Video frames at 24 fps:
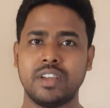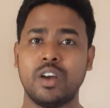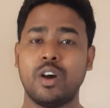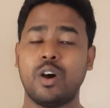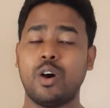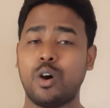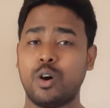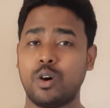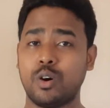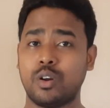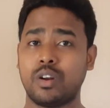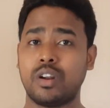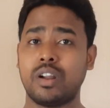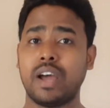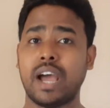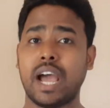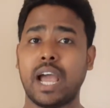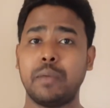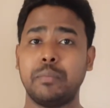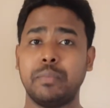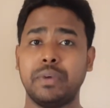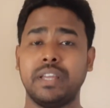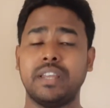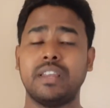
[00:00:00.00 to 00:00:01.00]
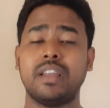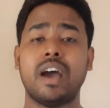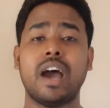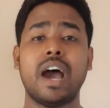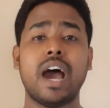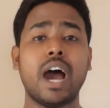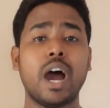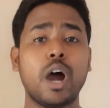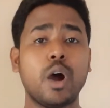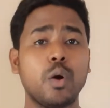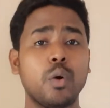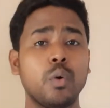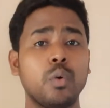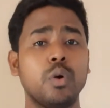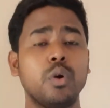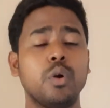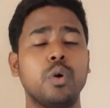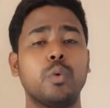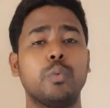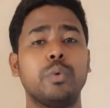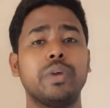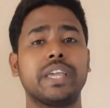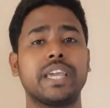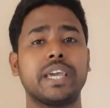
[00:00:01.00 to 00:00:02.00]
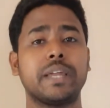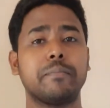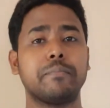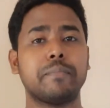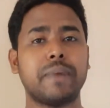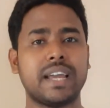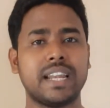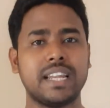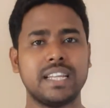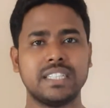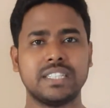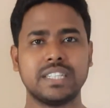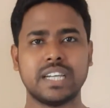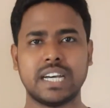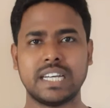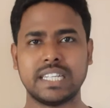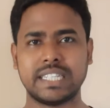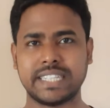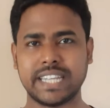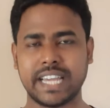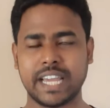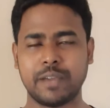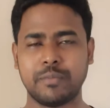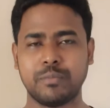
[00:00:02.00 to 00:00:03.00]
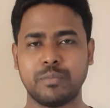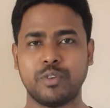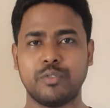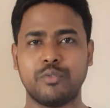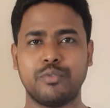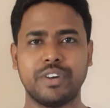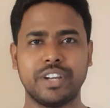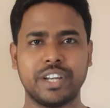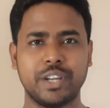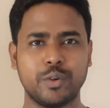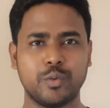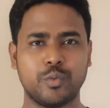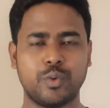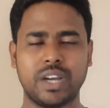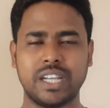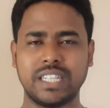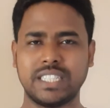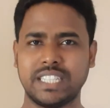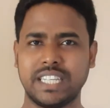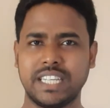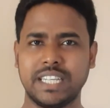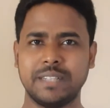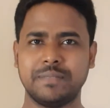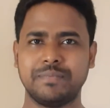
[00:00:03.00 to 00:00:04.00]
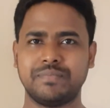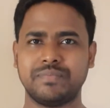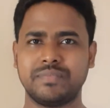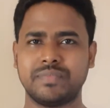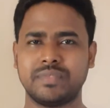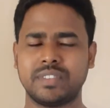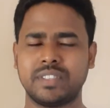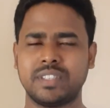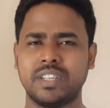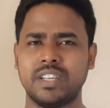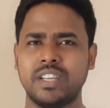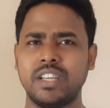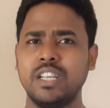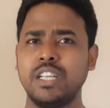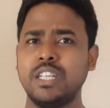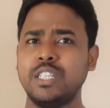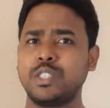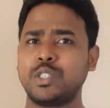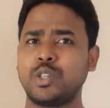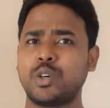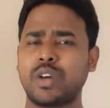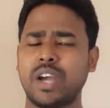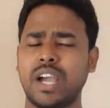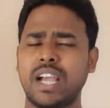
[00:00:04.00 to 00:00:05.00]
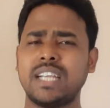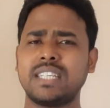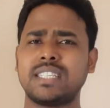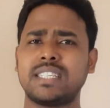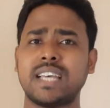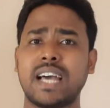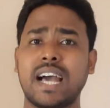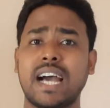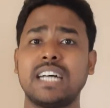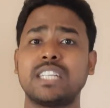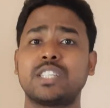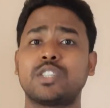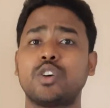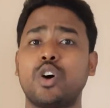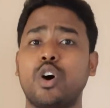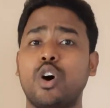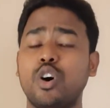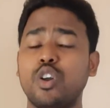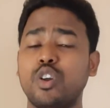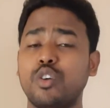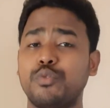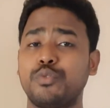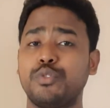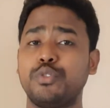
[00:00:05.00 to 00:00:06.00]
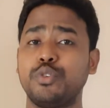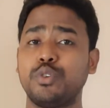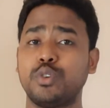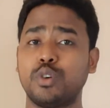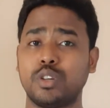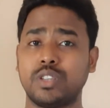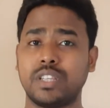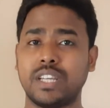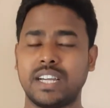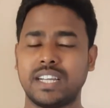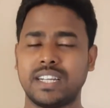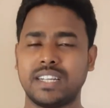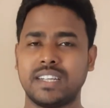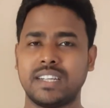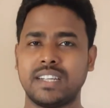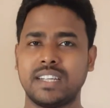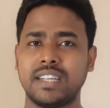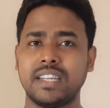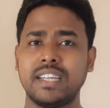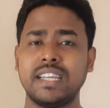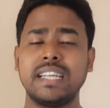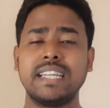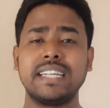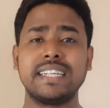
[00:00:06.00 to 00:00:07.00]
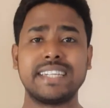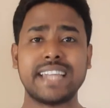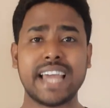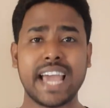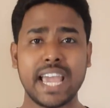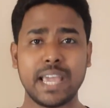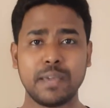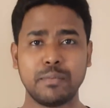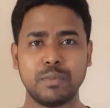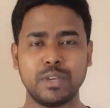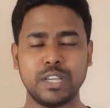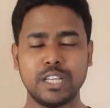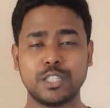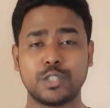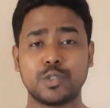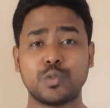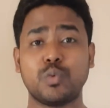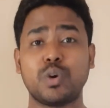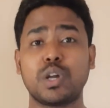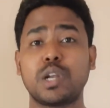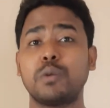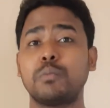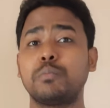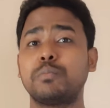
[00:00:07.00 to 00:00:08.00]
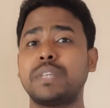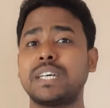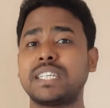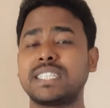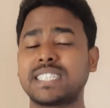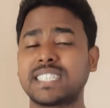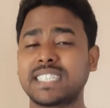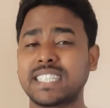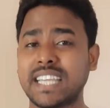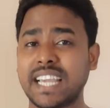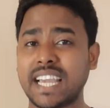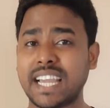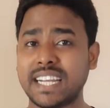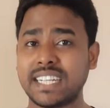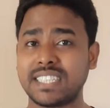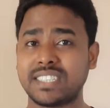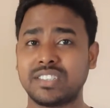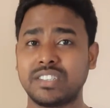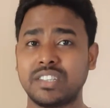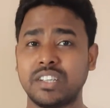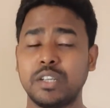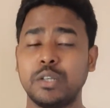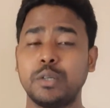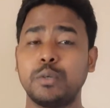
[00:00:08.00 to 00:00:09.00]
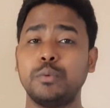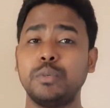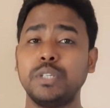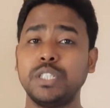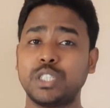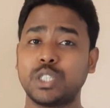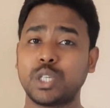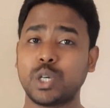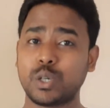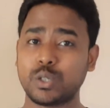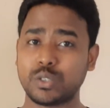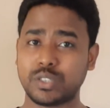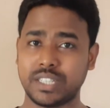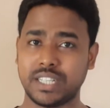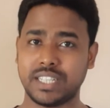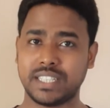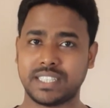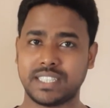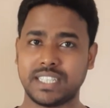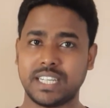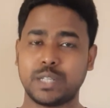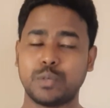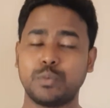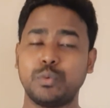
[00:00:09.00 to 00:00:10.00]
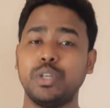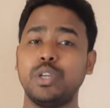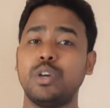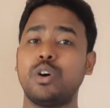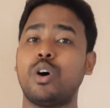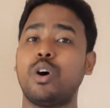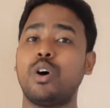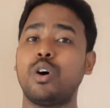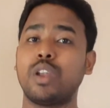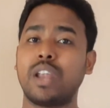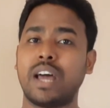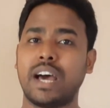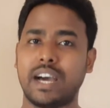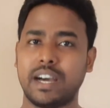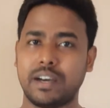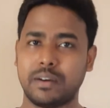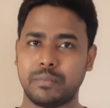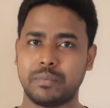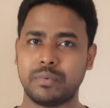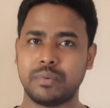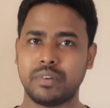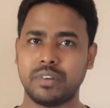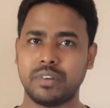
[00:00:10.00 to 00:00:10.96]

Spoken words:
or how we can manage our time very wisely. So guys, as all of you know that time is one of the scarce resources that we all have.